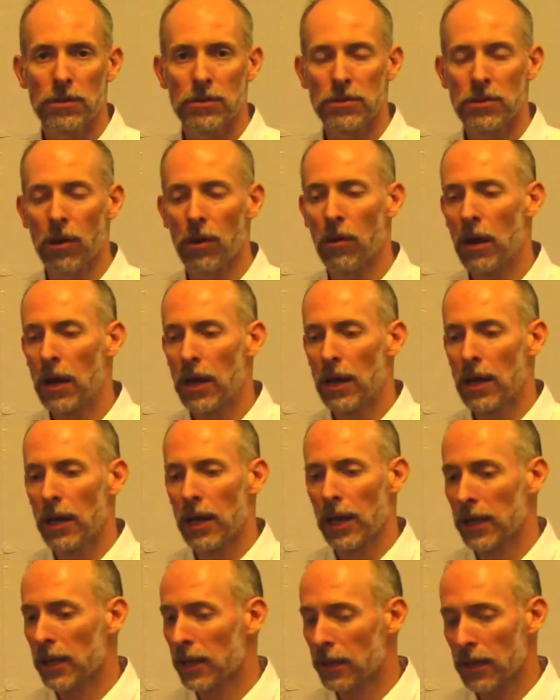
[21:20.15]
So
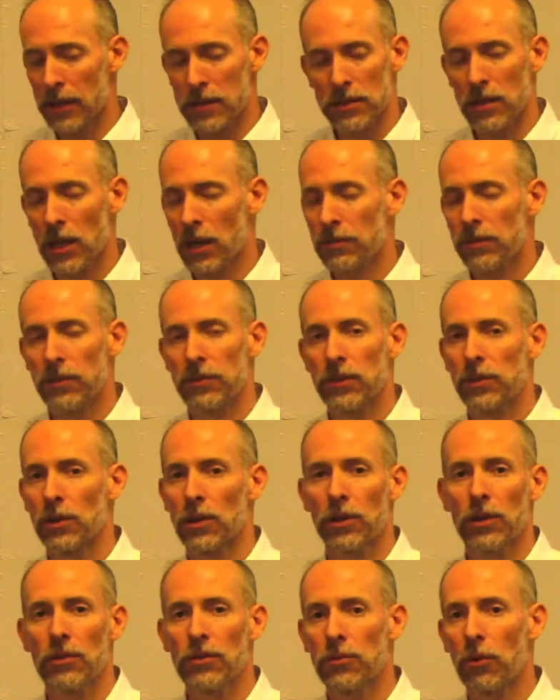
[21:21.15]
any of that stuff, if you're
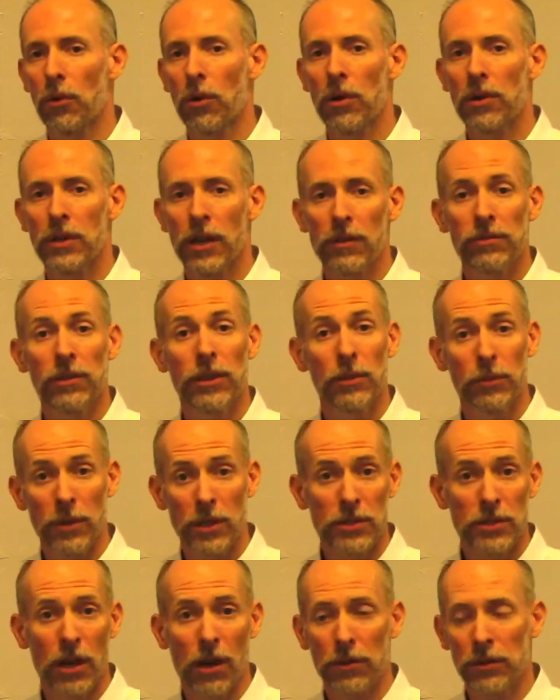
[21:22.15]
looking for, definitely
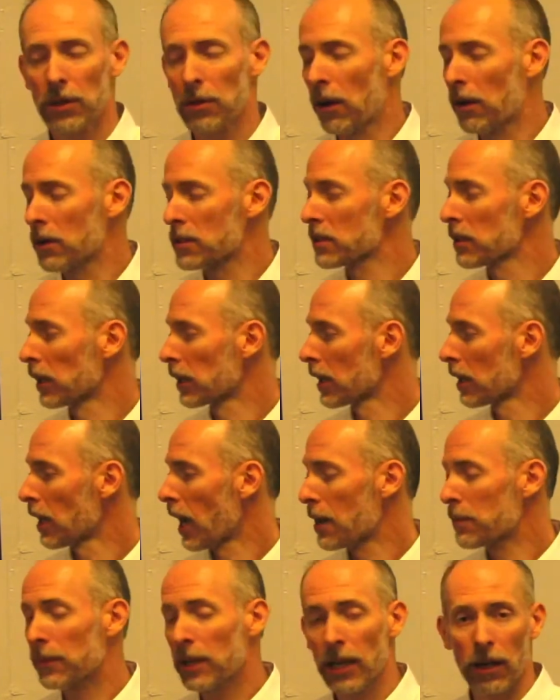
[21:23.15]
reach out to us. Again,
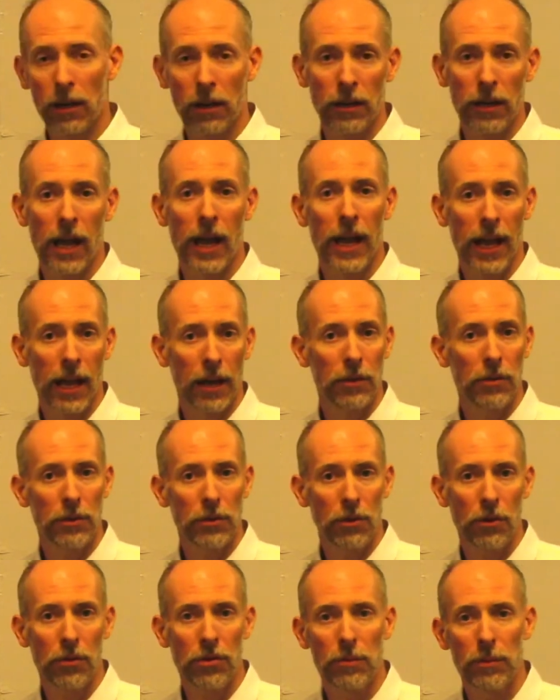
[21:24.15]
I'm Garrett. I handle the
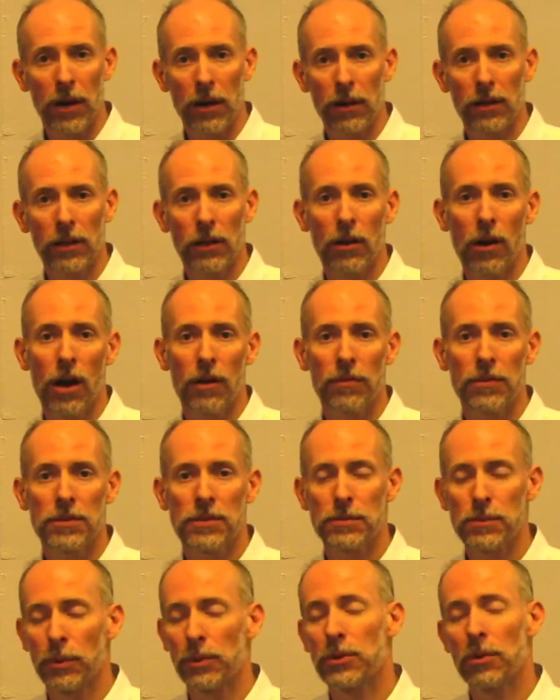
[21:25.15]
North American office,
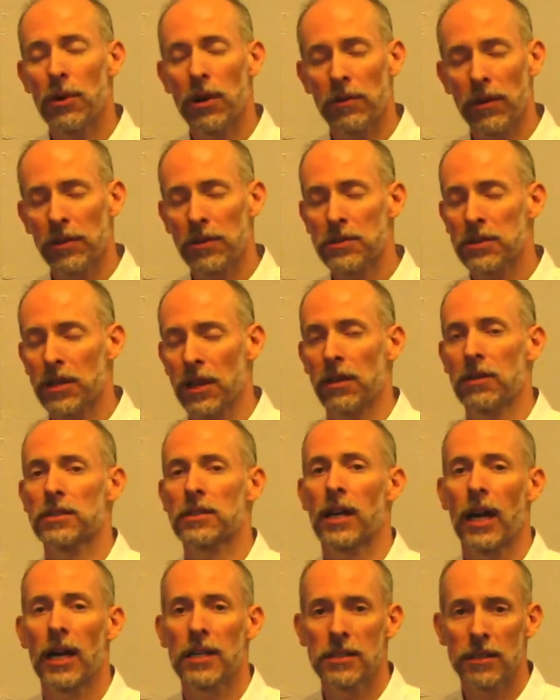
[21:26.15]
but we do have other sales
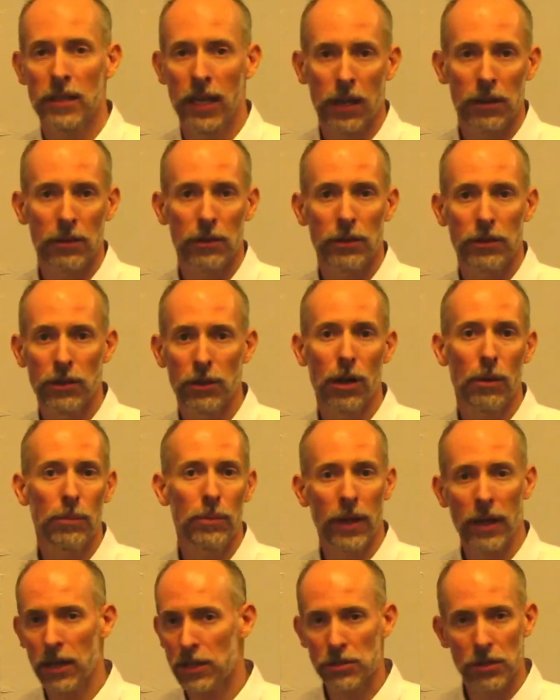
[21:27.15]
guys that handle Europe,
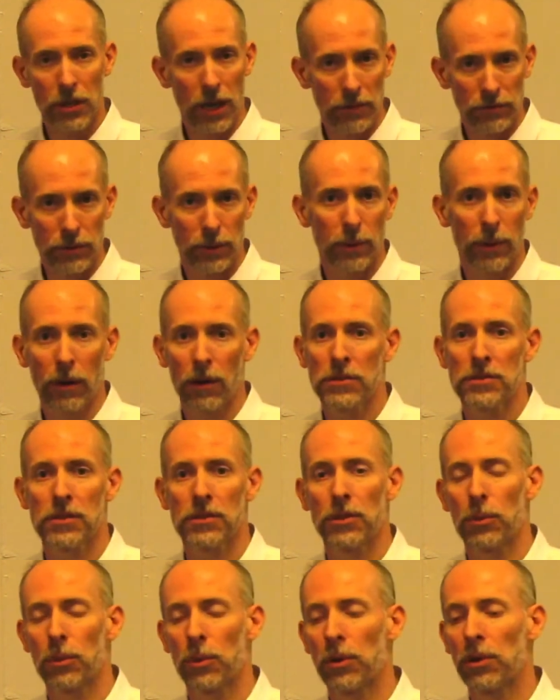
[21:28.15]
Asia, everywhere else in
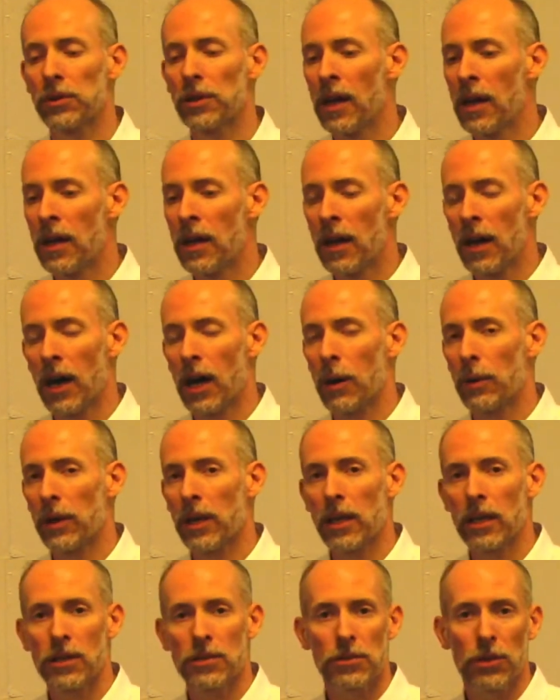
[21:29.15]
the world. We
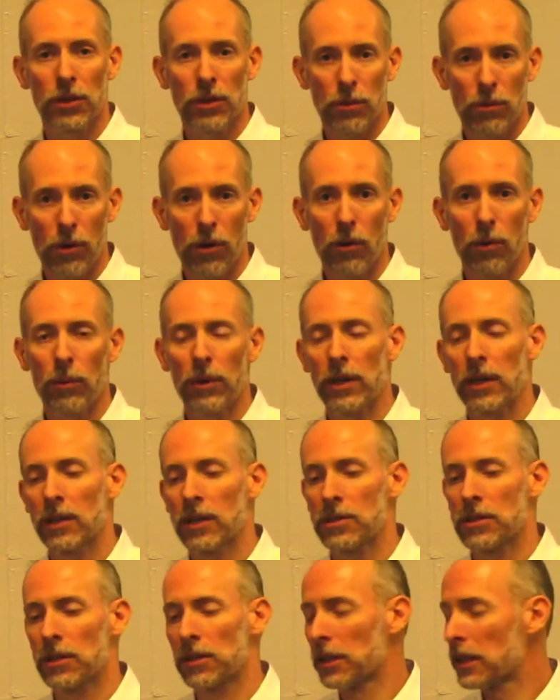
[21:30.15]
can get you a quote, we can
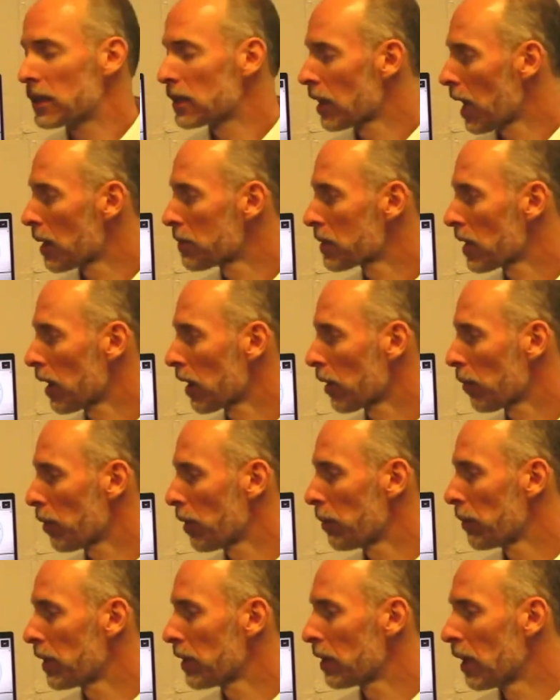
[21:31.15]
get you lead times on
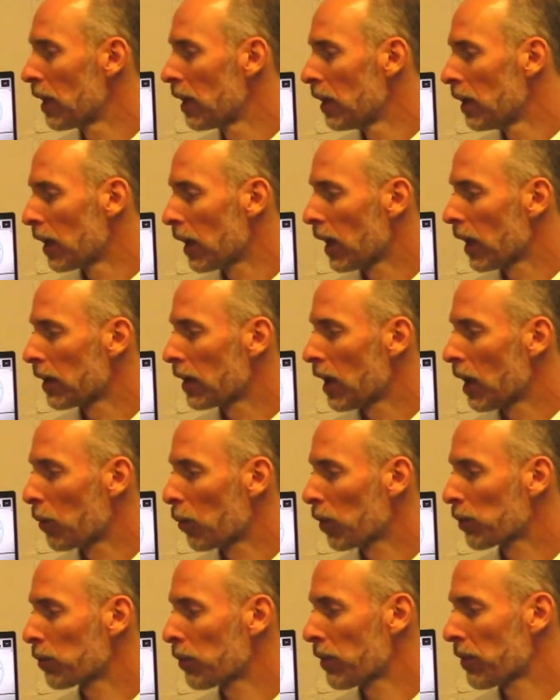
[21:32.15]
equipment, and
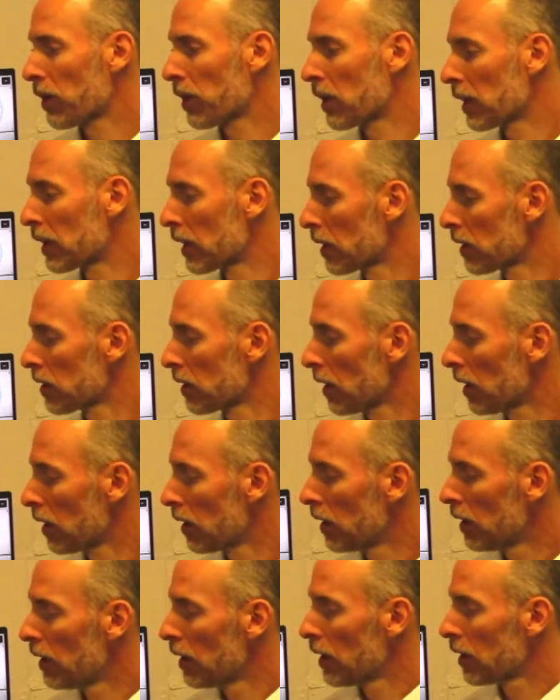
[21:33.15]
work with you to get the
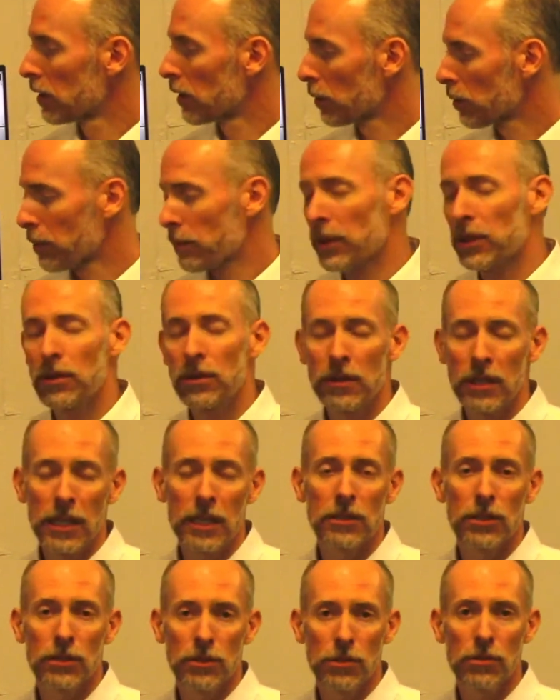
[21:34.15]
equipment you
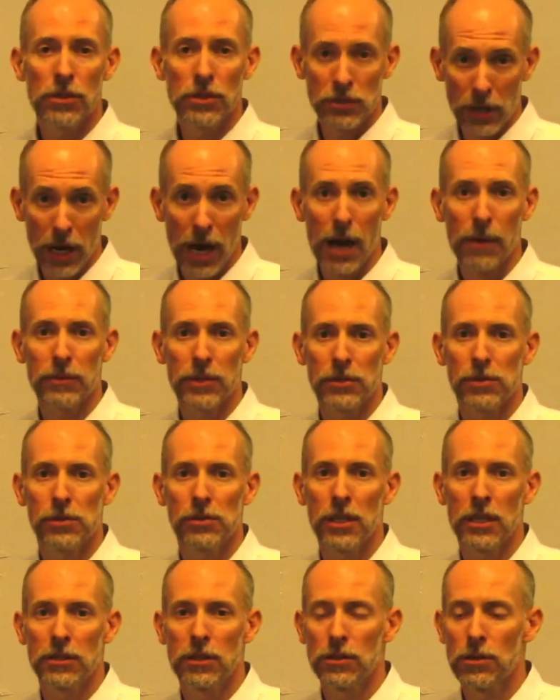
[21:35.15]
need to do the job that you
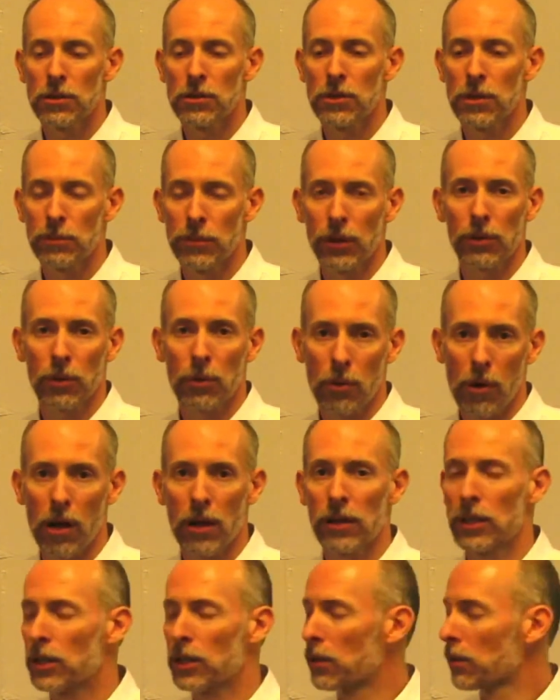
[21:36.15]
need to do to build
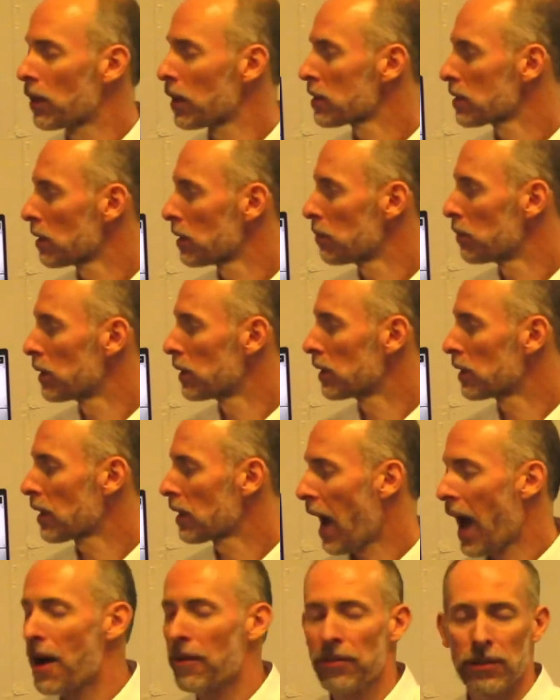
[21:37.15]
quality units and be
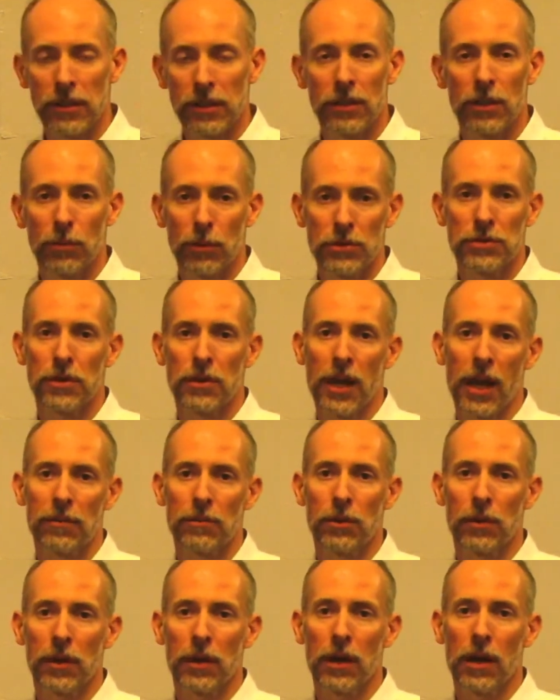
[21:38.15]
confident in what you
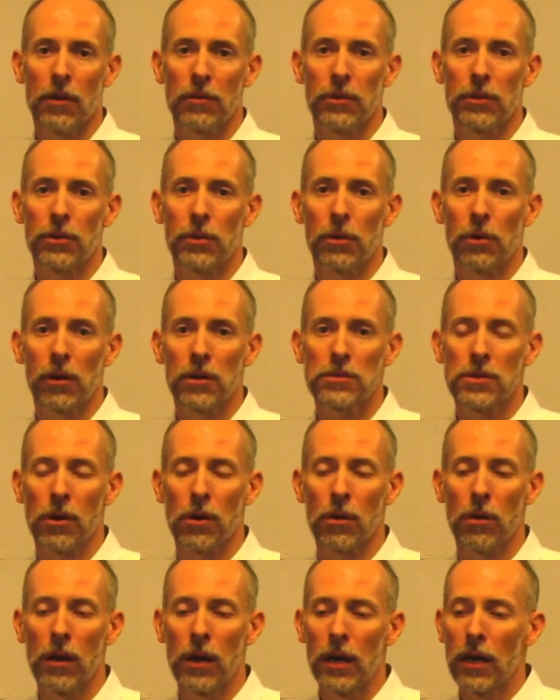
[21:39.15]
have going out the door.
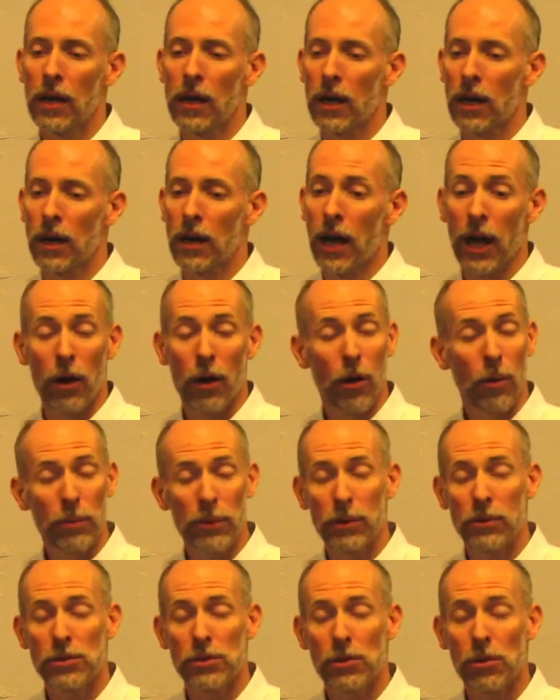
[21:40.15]
So I hope
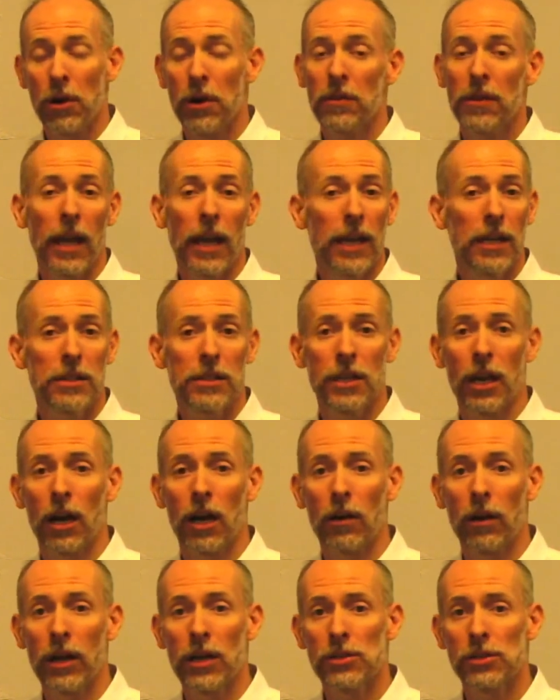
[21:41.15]
you enjoyed the
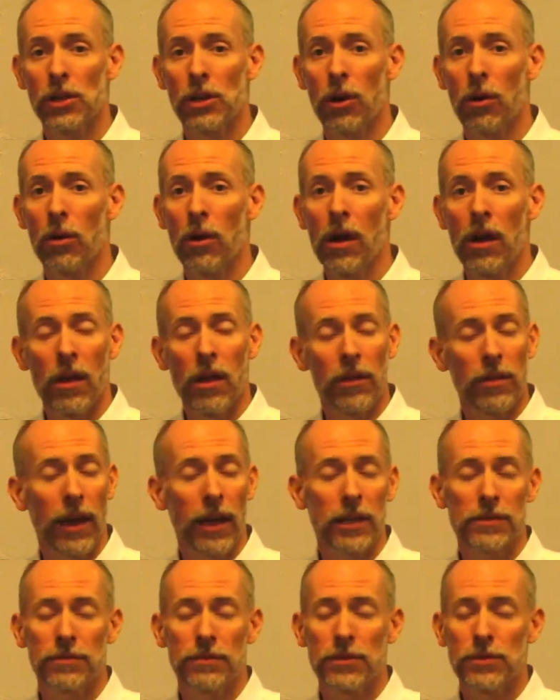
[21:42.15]
ATRA show.
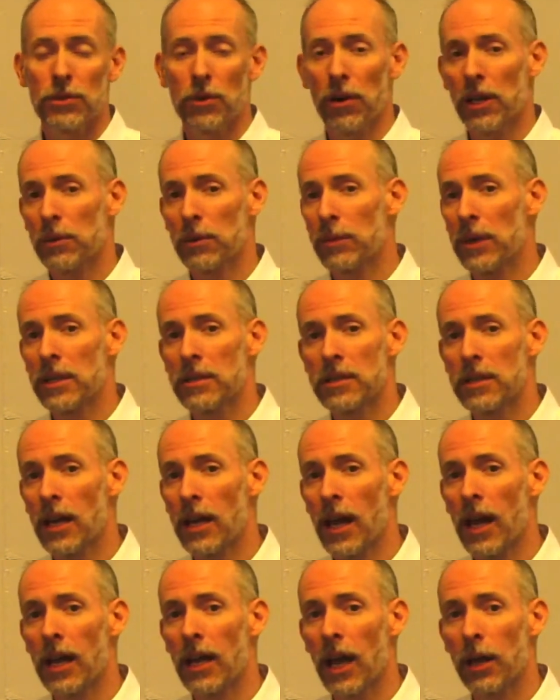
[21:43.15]
Thanks for joining me
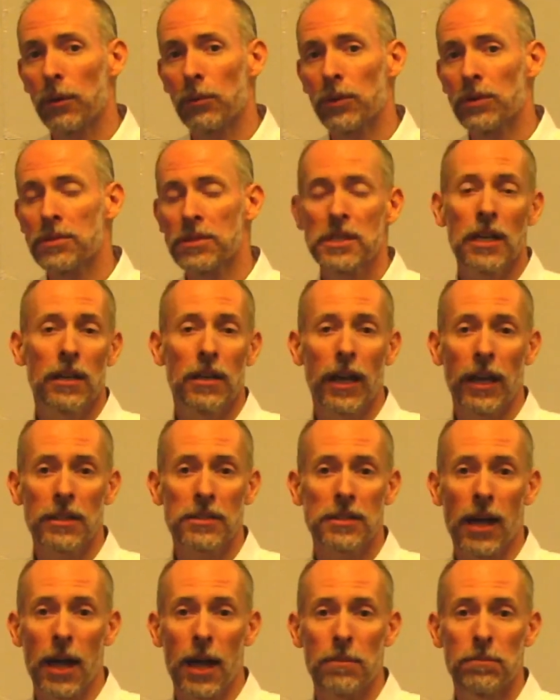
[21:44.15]
today, and we'll see you
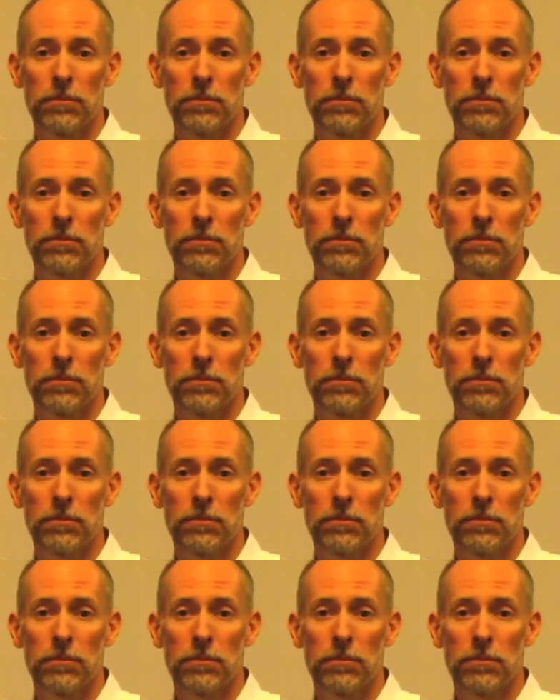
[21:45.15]
next time.